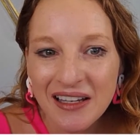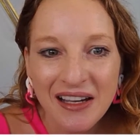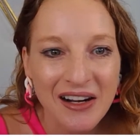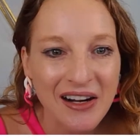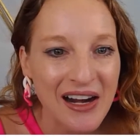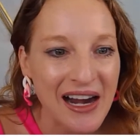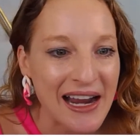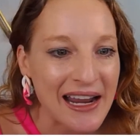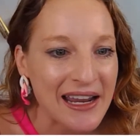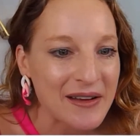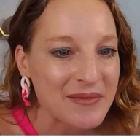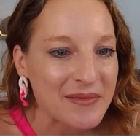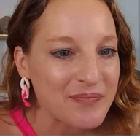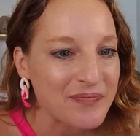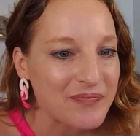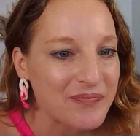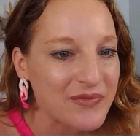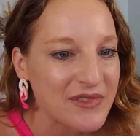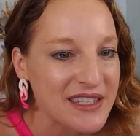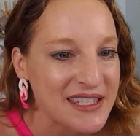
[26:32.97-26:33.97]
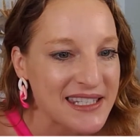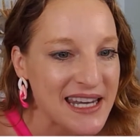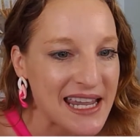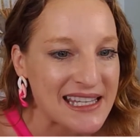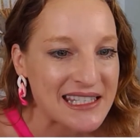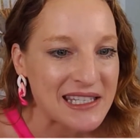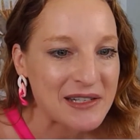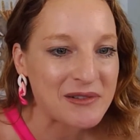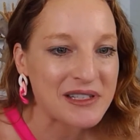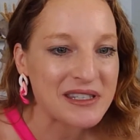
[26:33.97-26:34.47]
All right.
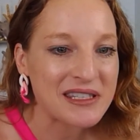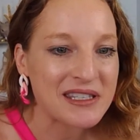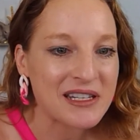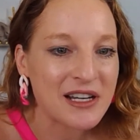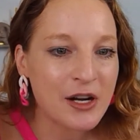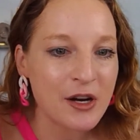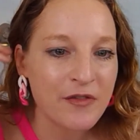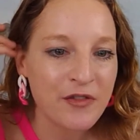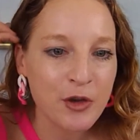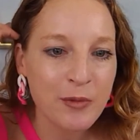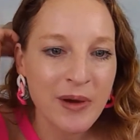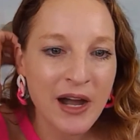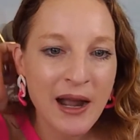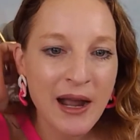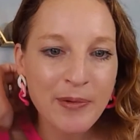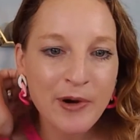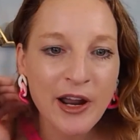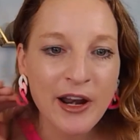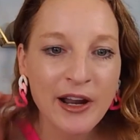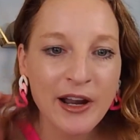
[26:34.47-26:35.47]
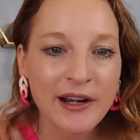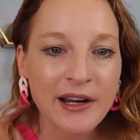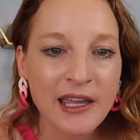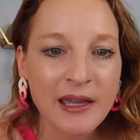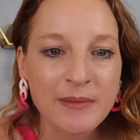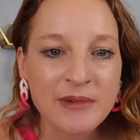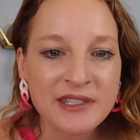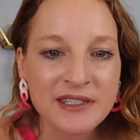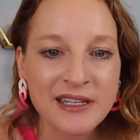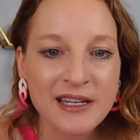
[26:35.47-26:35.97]
Stacy wants to know, if you buy a product on
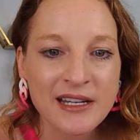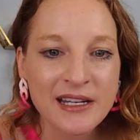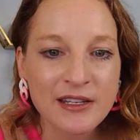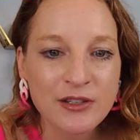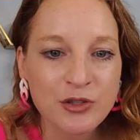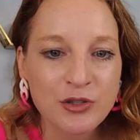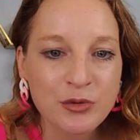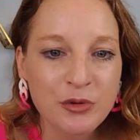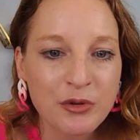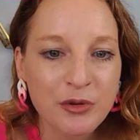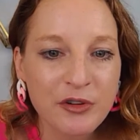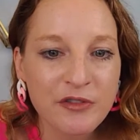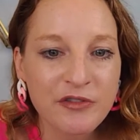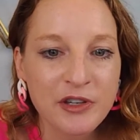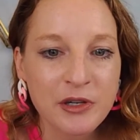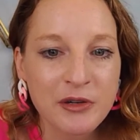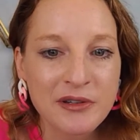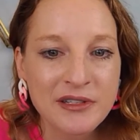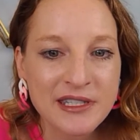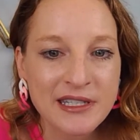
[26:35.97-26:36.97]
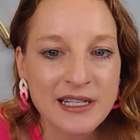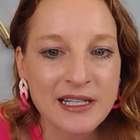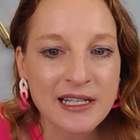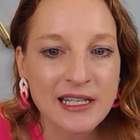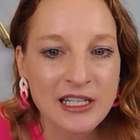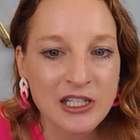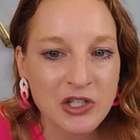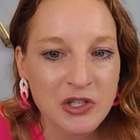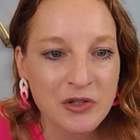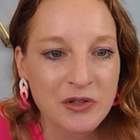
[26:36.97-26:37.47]
Amazon and do a review, is it an
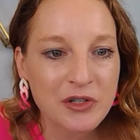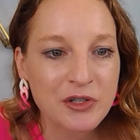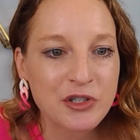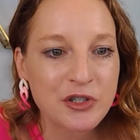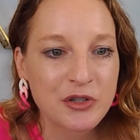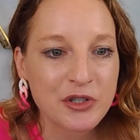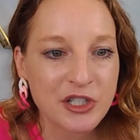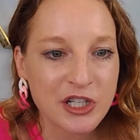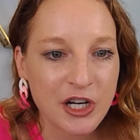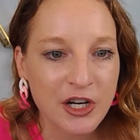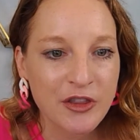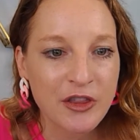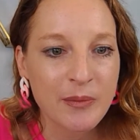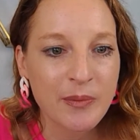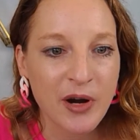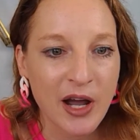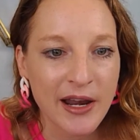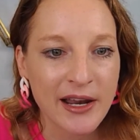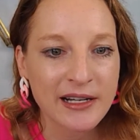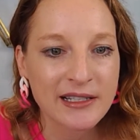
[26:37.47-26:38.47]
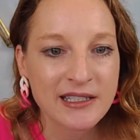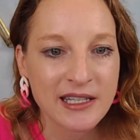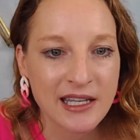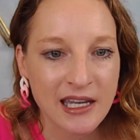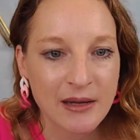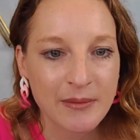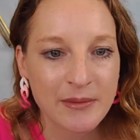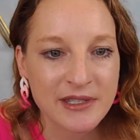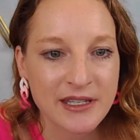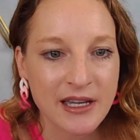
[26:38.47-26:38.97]
issue to return the product
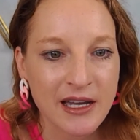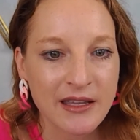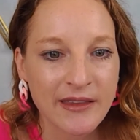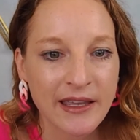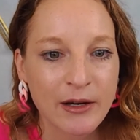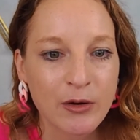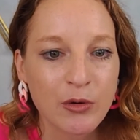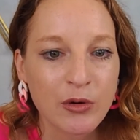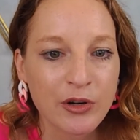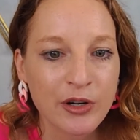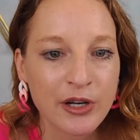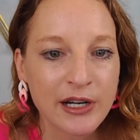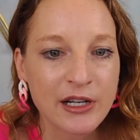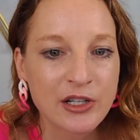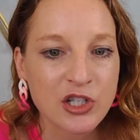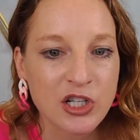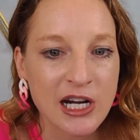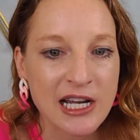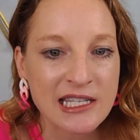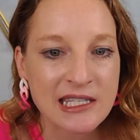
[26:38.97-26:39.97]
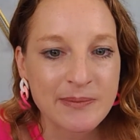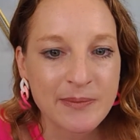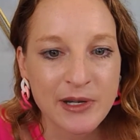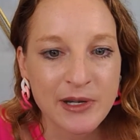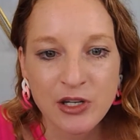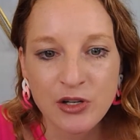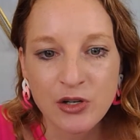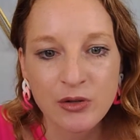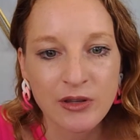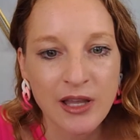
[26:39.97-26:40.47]
to Amazon? Like ordering a dress,
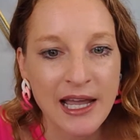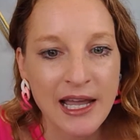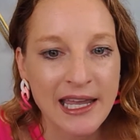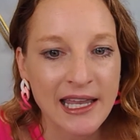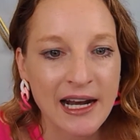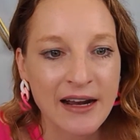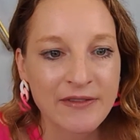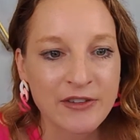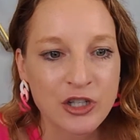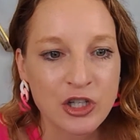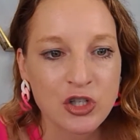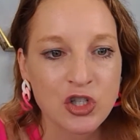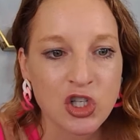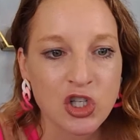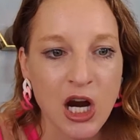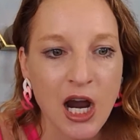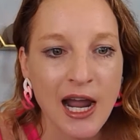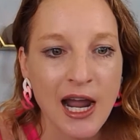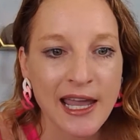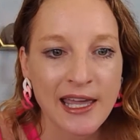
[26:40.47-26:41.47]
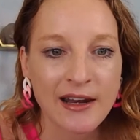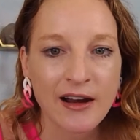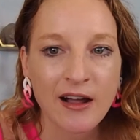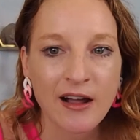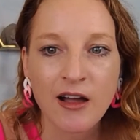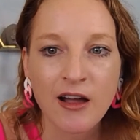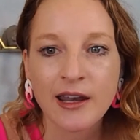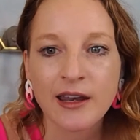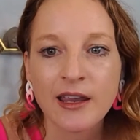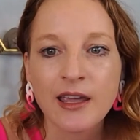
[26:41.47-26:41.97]
but you don't like it after you try it
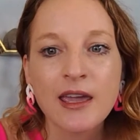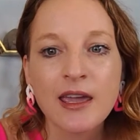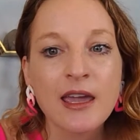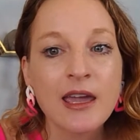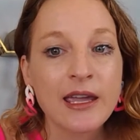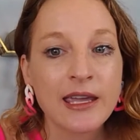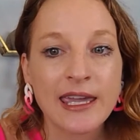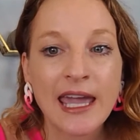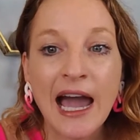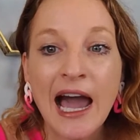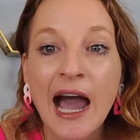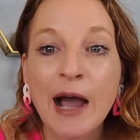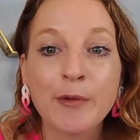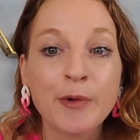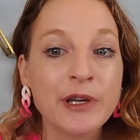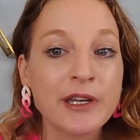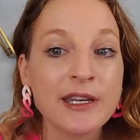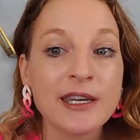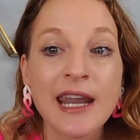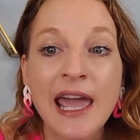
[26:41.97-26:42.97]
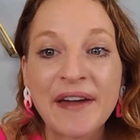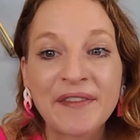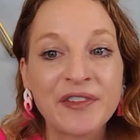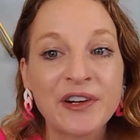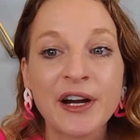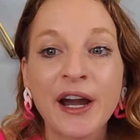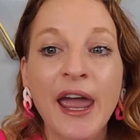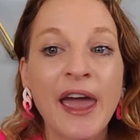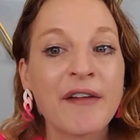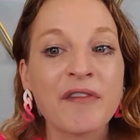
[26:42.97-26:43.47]
on. Yeah, I would
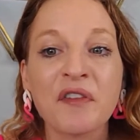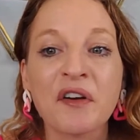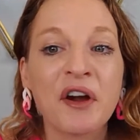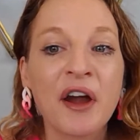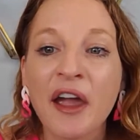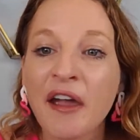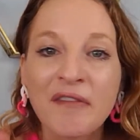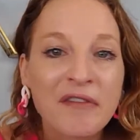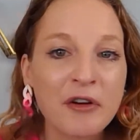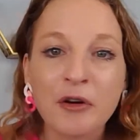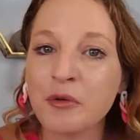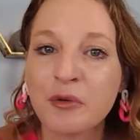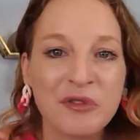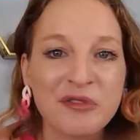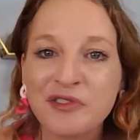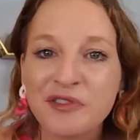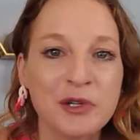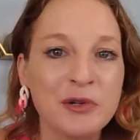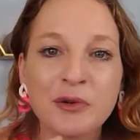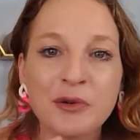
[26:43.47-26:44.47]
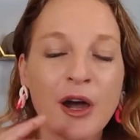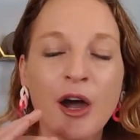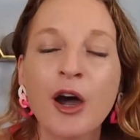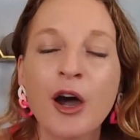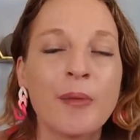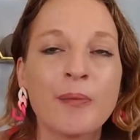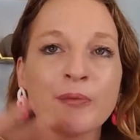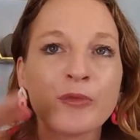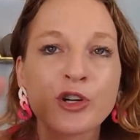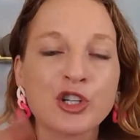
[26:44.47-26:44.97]
never, ever, ever
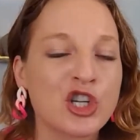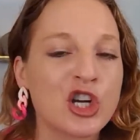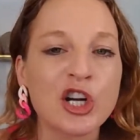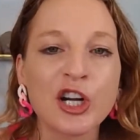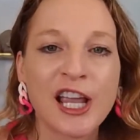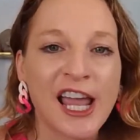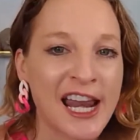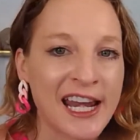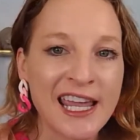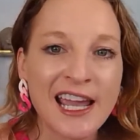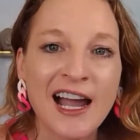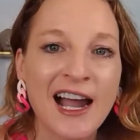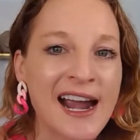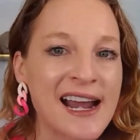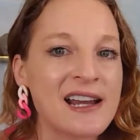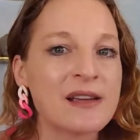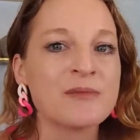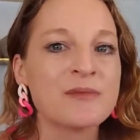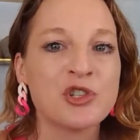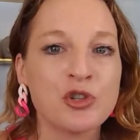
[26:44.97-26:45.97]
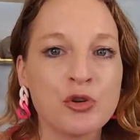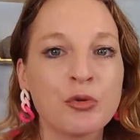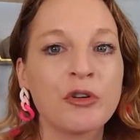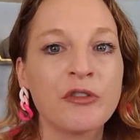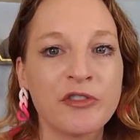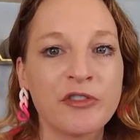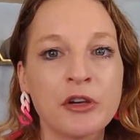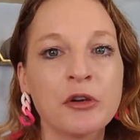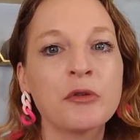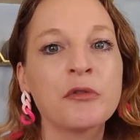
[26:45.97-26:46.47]
return any items you
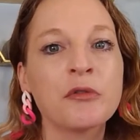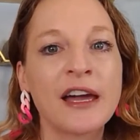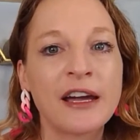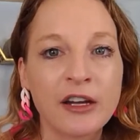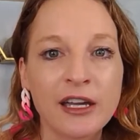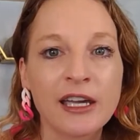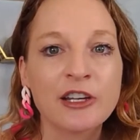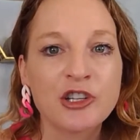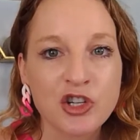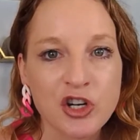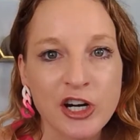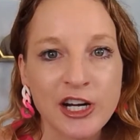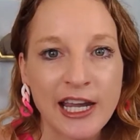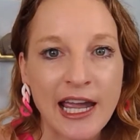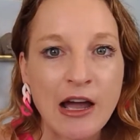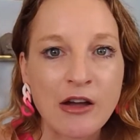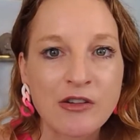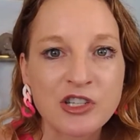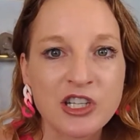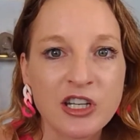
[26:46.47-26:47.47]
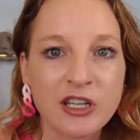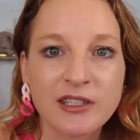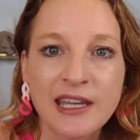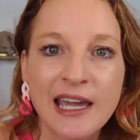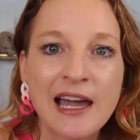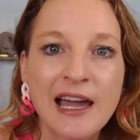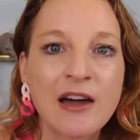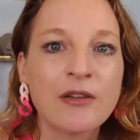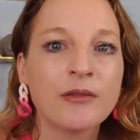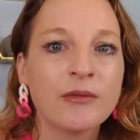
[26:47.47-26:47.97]
review. That could get your account shut
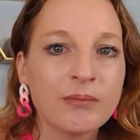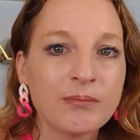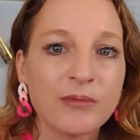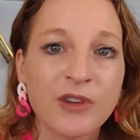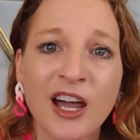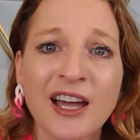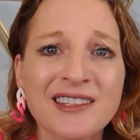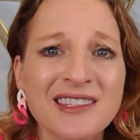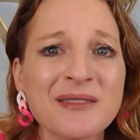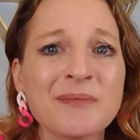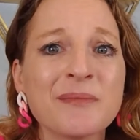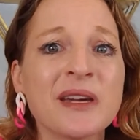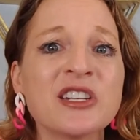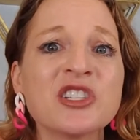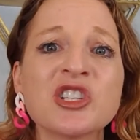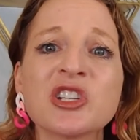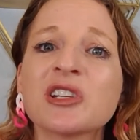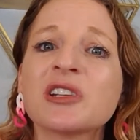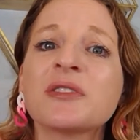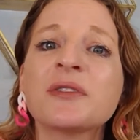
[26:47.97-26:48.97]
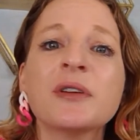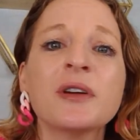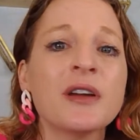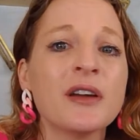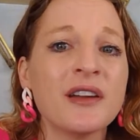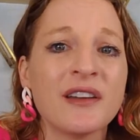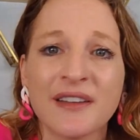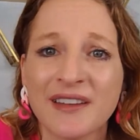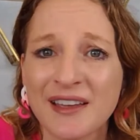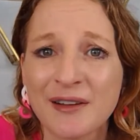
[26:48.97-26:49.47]
down. Not to mention,
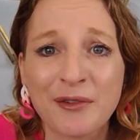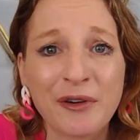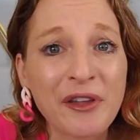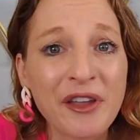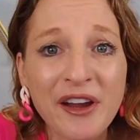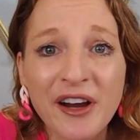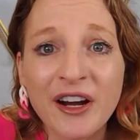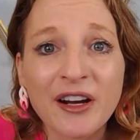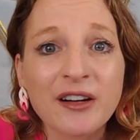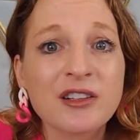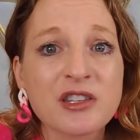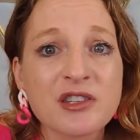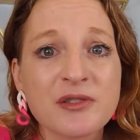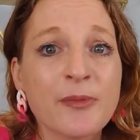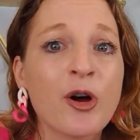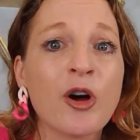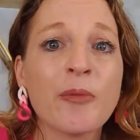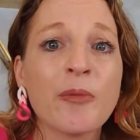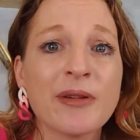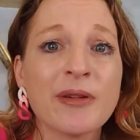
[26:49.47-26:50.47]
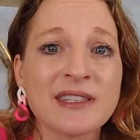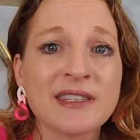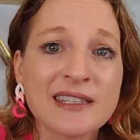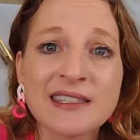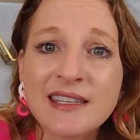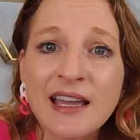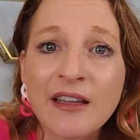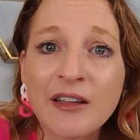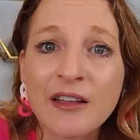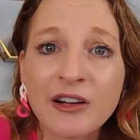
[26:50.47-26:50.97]
it really hurts small
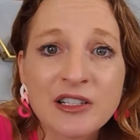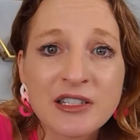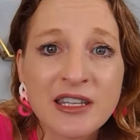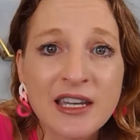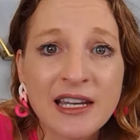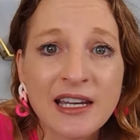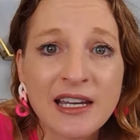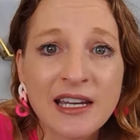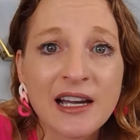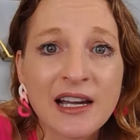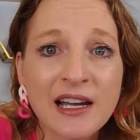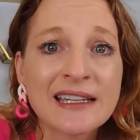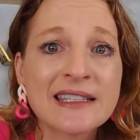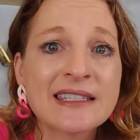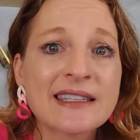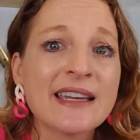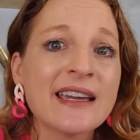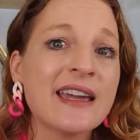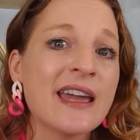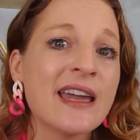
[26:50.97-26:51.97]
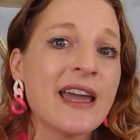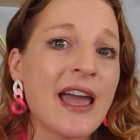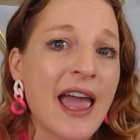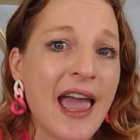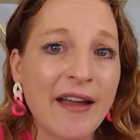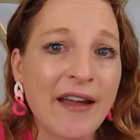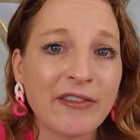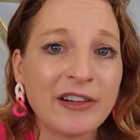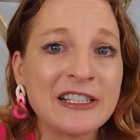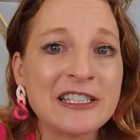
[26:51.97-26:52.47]
business sellers like us.
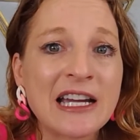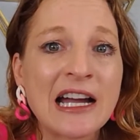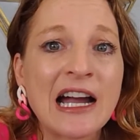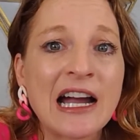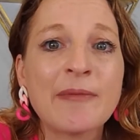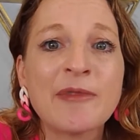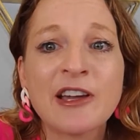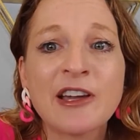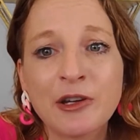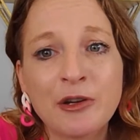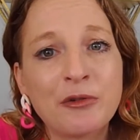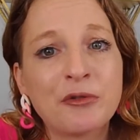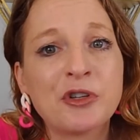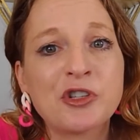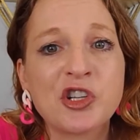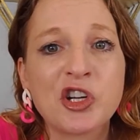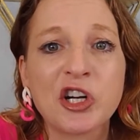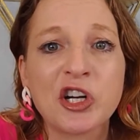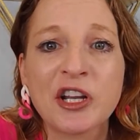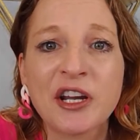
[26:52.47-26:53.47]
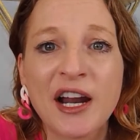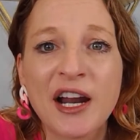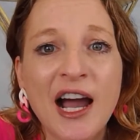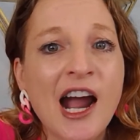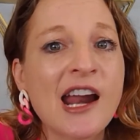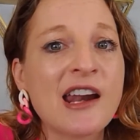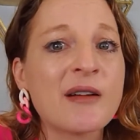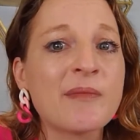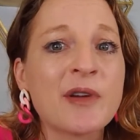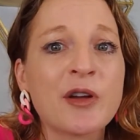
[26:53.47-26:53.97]
Every time that you return an
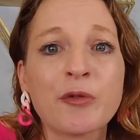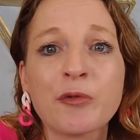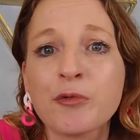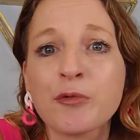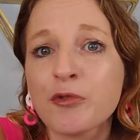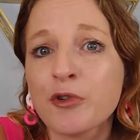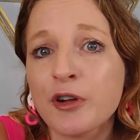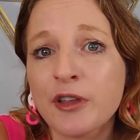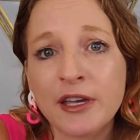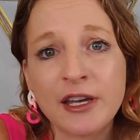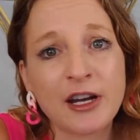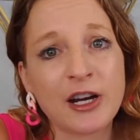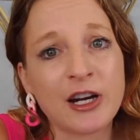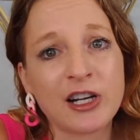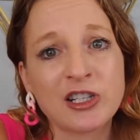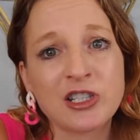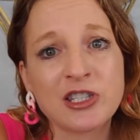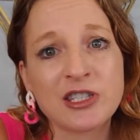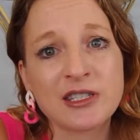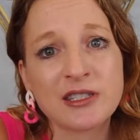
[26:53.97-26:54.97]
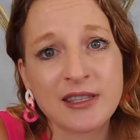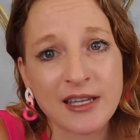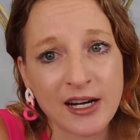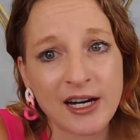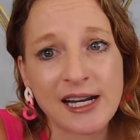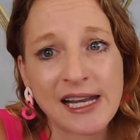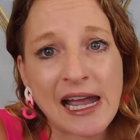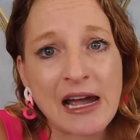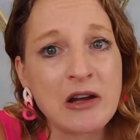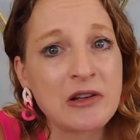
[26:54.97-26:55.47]
item, it really hurts
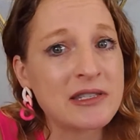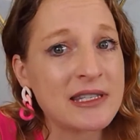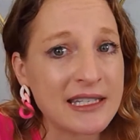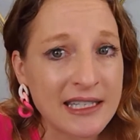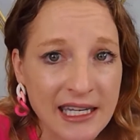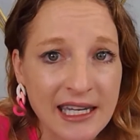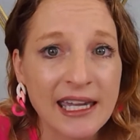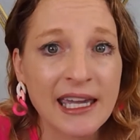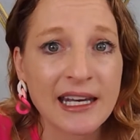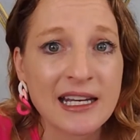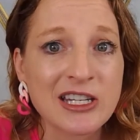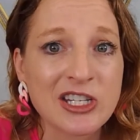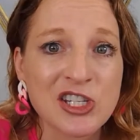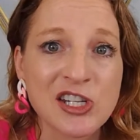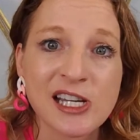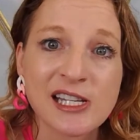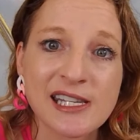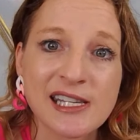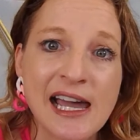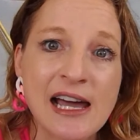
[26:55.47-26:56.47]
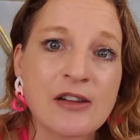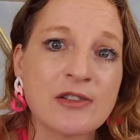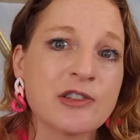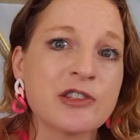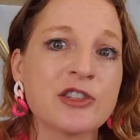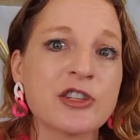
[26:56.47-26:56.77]
their accounts and can get it shut down.